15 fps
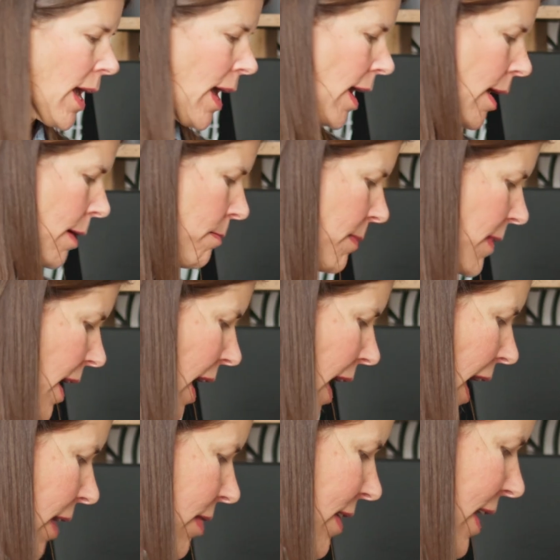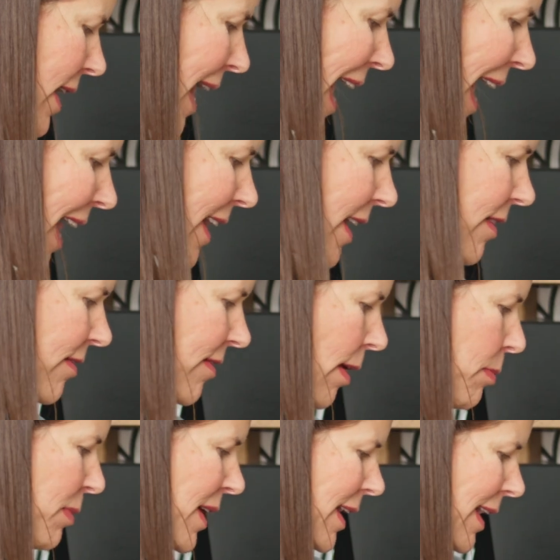And then adding
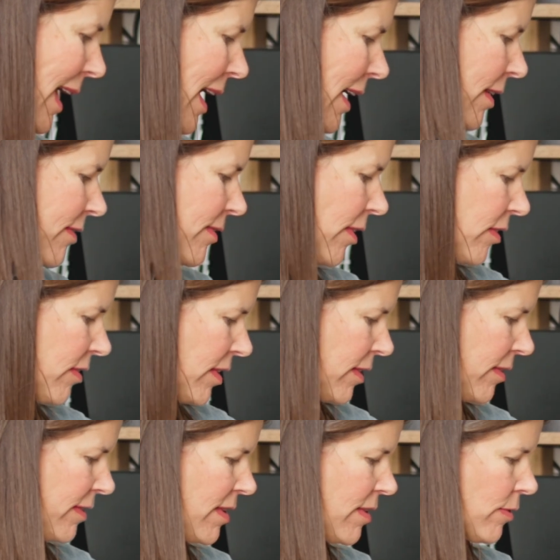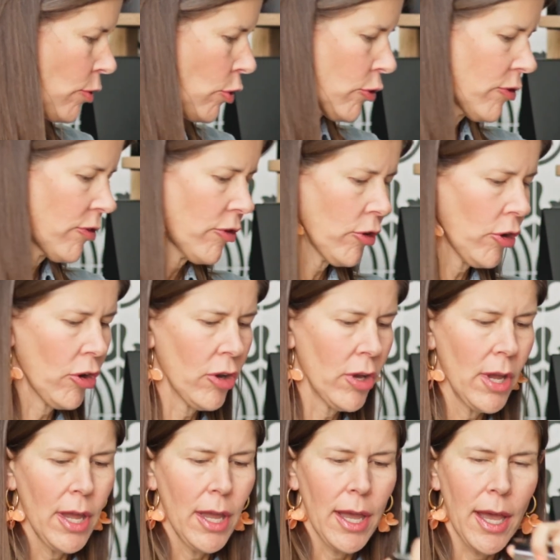something like a Celtic sea salt. So
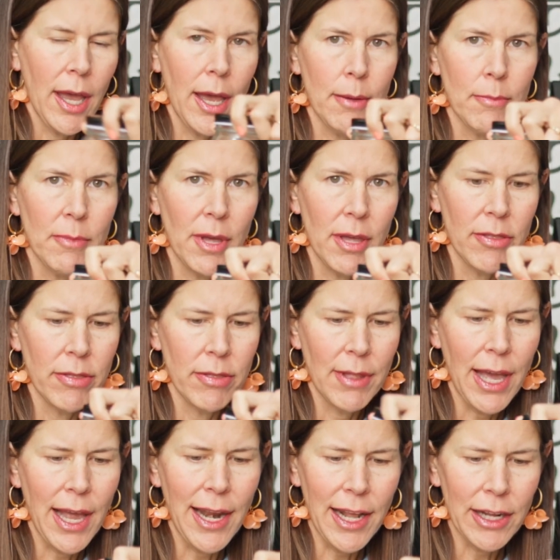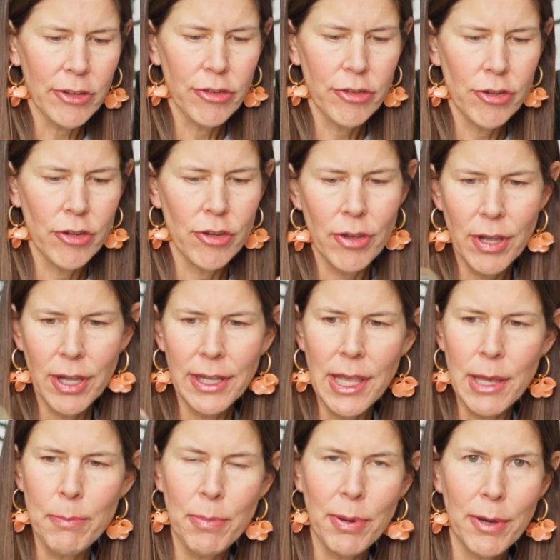I like to
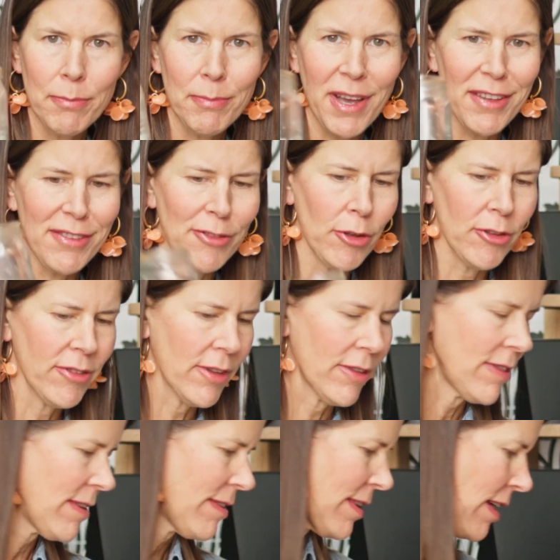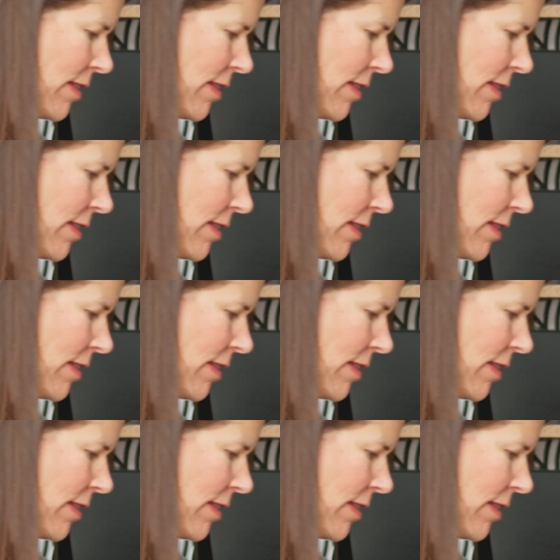keep my salts in these